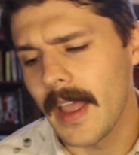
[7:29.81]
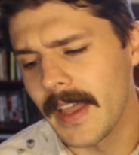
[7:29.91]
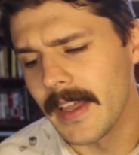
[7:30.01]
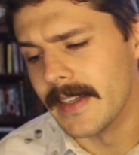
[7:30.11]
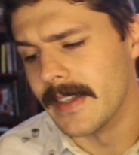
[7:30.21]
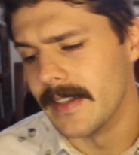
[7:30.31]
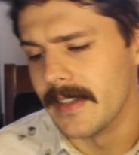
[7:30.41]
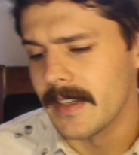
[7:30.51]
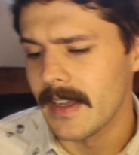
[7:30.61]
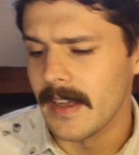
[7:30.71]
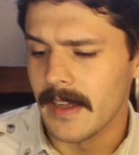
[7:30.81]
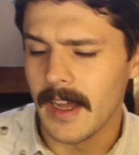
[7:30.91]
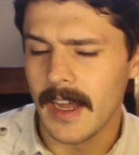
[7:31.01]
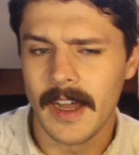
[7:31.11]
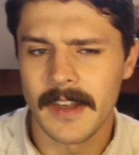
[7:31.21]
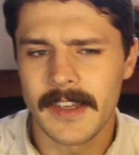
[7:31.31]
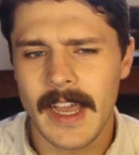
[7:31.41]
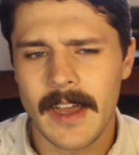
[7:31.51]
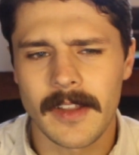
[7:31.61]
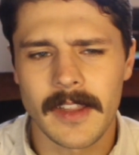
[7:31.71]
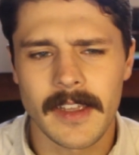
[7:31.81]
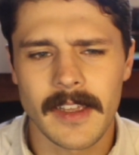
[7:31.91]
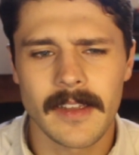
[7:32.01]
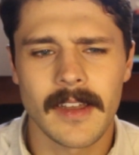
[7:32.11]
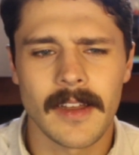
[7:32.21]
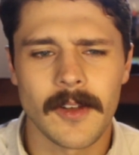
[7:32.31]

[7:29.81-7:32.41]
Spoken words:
And undoubtedly,